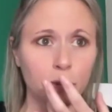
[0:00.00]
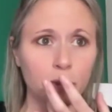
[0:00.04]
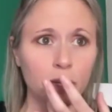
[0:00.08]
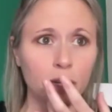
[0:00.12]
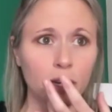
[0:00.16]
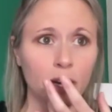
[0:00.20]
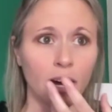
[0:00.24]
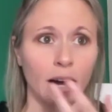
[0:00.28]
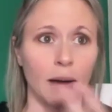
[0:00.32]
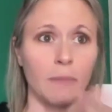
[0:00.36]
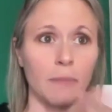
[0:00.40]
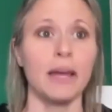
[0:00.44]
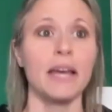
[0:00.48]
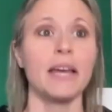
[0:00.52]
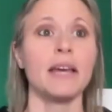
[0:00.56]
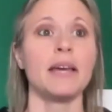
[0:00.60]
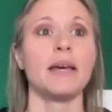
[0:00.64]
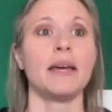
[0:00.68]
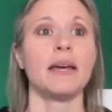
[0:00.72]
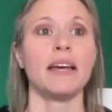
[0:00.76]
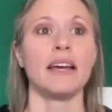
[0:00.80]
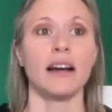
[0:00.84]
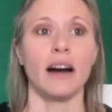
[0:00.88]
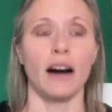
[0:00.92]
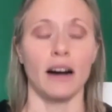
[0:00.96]

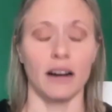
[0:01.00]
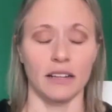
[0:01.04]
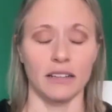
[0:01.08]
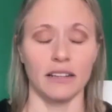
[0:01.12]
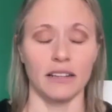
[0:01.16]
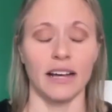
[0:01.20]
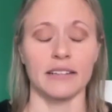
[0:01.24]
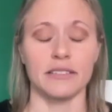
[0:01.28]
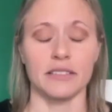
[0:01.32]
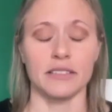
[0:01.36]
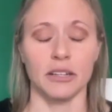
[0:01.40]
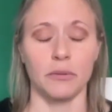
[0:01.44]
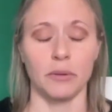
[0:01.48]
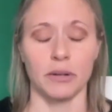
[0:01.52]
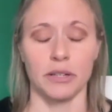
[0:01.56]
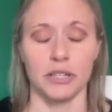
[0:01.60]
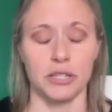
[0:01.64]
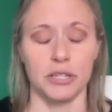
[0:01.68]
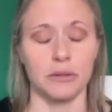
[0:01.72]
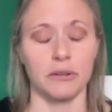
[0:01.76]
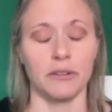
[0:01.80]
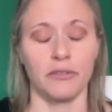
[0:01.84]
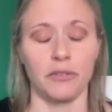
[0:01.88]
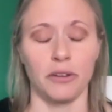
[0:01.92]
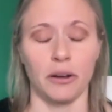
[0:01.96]
a classic one
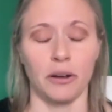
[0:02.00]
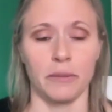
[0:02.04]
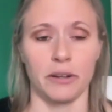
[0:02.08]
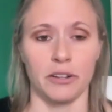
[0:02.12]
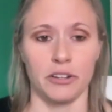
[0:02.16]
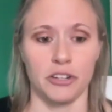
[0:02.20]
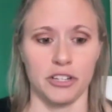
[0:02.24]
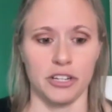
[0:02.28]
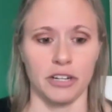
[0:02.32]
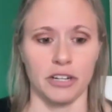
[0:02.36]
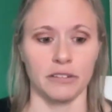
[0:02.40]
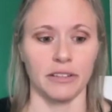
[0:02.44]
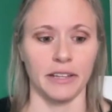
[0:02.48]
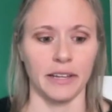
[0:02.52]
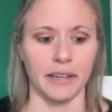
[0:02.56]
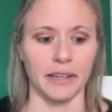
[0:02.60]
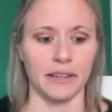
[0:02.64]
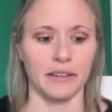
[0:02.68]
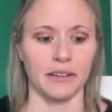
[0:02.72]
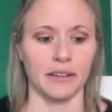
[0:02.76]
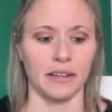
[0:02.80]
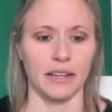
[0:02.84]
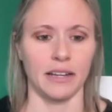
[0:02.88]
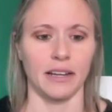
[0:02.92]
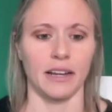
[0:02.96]
too, if I'm going to share, like,
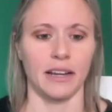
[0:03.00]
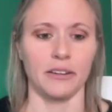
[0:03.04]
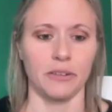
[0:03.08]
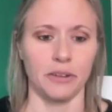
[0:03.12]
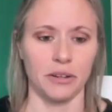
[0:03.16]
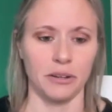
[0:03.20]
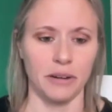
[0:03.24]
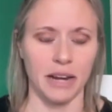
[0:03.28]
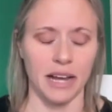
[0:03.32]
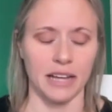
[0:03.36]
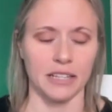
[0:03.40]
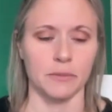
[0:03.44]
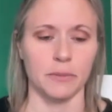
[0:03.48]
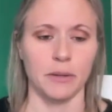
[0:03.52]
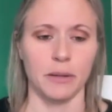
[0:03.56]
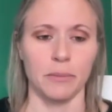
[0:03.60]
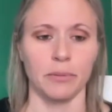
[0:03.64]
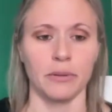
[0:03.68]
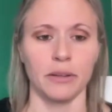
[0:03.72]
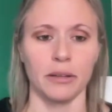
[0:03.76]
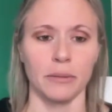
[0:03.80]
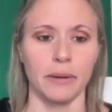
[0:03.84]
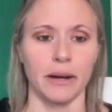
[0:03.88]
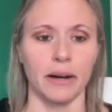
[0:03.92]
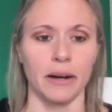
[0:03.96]
I know you'd ask
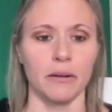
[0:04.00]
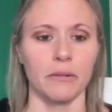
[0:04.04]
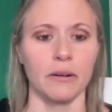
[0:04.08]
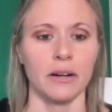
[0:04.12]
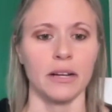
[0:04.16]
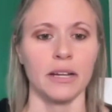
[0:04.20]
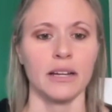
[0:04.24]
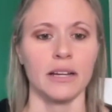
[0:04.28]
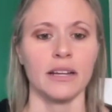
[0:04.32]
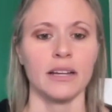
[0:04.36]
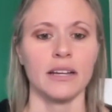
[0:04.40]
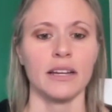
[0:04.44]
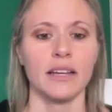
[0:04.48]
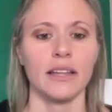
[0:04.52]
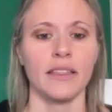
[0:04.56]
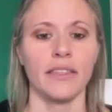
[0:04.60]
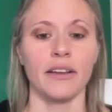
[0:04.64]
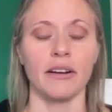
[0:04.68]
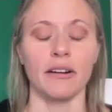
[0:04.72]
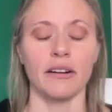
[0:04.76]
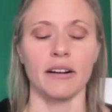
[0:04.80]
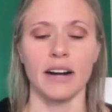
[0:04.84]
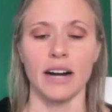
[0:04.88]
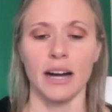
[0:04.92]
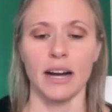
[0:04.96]
people about
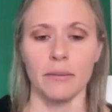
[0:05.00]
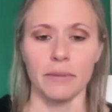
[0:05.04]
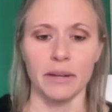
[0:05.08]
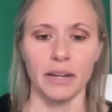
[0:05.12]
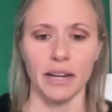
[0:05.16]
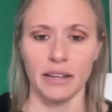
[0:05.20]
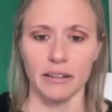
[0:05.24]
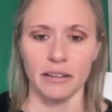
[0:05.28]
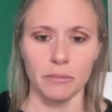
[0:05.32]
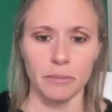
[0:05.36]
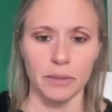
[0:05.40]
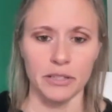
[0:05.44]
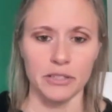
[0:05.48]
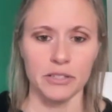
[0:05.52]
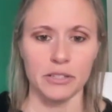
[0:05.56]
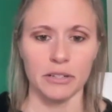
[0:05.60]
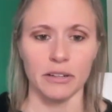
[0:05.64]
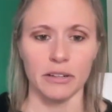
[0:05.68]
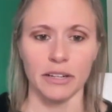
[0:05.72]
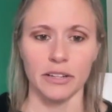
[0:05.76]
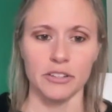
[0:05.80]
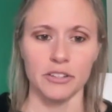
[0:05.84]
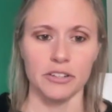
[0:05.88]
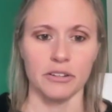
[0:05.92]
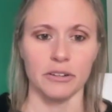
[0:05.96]
their common ailments or
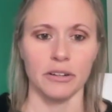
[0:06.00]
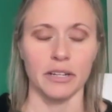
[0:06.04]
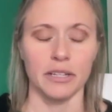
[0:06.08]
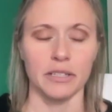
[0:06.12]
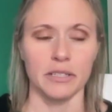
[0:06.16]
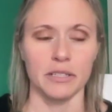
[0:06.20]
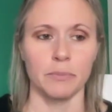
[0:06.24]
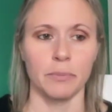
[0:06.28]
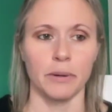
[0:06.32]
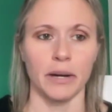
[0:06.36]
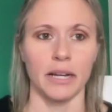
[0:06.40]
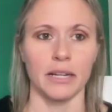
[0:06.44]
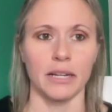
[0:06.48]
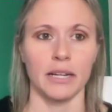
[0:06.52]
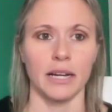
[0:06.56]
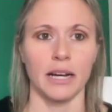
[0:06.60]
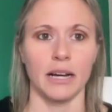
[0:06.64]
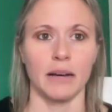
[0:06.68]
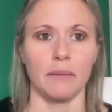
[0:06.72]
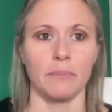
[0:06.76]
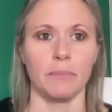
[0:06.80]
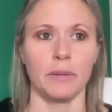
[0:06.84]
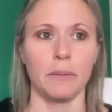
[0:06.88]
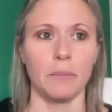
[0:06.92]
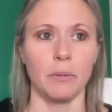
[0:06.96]
injuries, but
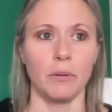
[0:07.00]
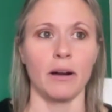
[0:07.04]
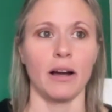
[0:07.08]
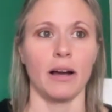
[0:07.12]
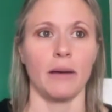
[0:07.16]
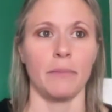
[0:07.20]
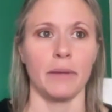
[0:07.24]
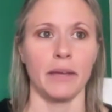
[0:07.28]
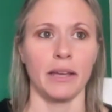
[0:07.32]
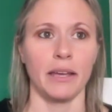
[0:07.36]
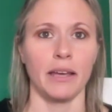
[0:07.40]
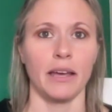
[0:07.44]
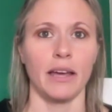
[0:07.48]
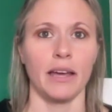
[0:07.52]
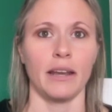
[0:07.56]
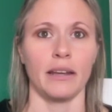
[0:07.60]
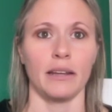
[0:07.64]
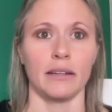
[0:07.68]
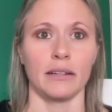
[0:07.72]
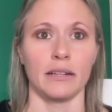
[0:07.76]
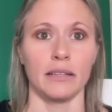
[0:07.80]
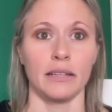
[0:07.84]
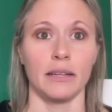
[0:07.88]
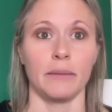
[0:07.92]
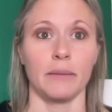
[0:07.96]
people coming in
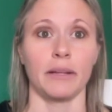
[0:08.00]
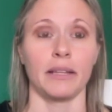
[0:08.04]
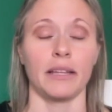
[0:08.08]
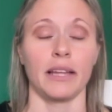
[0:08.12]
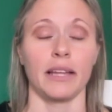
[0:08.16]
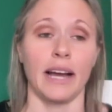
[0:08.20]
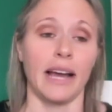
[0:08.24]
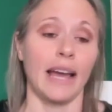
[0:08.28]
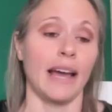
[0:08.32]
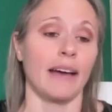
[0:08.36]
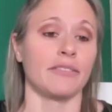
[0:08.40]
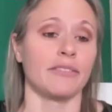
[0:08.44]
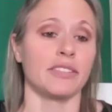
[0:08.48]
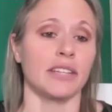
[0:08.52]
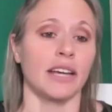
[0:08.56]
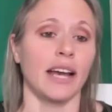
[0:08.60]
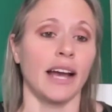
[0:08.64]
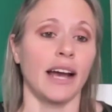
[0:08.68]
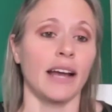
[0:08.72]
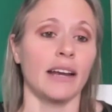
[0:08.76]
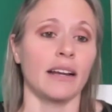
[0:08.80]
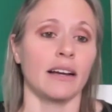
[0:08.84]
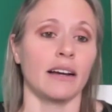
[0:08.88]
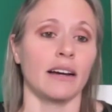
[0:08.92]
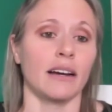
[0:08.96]
and claiming like, I have
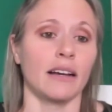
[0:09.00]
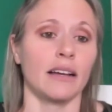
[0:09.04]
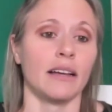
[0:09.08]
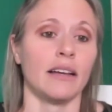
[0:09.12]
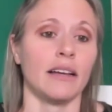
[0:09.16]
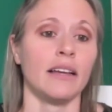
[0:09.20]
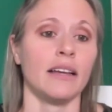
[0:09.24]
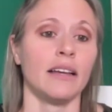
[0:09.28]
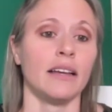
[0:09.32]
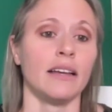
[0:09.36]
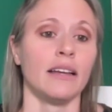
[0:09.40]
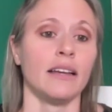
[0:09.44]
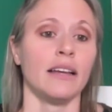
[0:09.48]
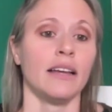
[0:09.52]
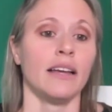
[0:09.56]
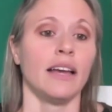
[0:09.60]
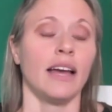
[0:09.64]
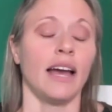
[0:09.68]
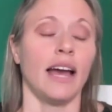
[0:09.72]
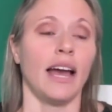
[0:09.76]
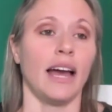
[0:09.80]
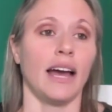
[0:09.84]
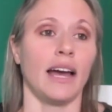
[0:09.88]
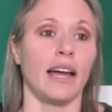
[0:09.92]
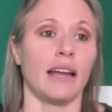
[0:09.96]
sciatica,
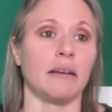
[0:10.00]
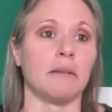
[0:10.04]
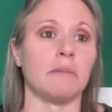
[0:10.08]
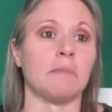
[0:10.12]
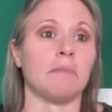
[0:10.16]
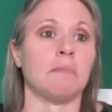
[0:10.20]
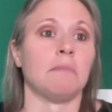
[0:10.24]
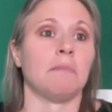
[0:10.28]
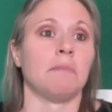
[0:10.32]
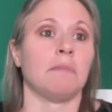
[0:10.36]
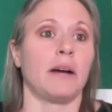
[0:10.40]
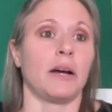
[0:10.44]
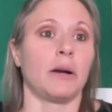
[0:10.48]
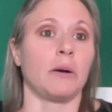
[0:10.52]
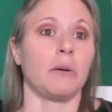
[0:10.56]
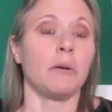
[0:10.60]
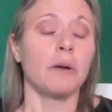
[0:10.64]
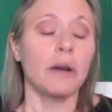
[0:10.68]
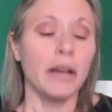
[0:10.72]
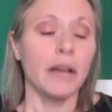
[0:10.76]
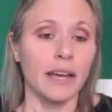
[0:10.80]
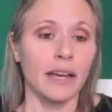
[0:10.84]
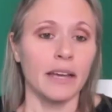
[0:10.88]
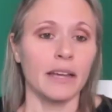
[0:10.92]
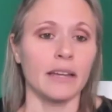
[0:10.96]
and I go,
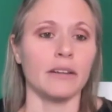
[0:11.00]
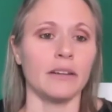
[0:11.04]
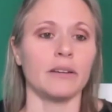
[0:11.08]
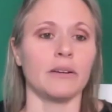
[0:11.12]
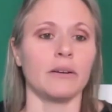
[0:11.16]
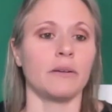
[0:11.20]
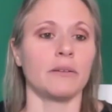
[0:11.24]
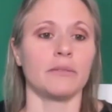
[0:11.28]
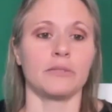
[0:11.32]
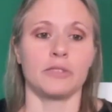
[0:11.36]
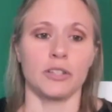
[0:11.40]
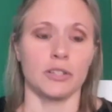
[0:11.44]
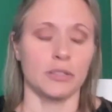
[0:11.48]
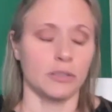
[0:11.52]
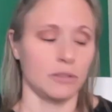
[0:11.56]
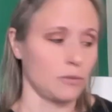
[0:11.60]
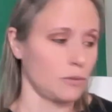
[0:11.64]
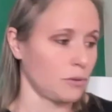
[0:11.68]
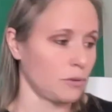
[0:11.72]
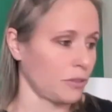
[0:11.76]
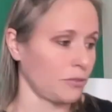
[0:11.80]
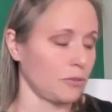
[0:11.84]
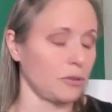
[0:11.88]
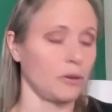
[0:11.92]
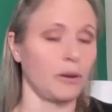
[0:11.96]
okay, just go
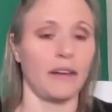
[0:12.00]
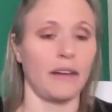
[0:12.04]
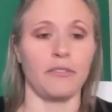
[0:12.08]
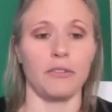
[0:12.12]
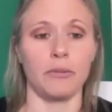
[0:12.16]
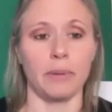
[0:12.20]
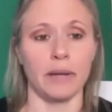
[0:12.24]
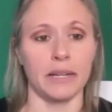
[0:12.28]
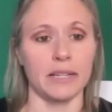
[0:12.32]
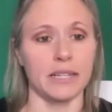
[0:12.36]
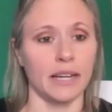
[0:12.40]
through, have you been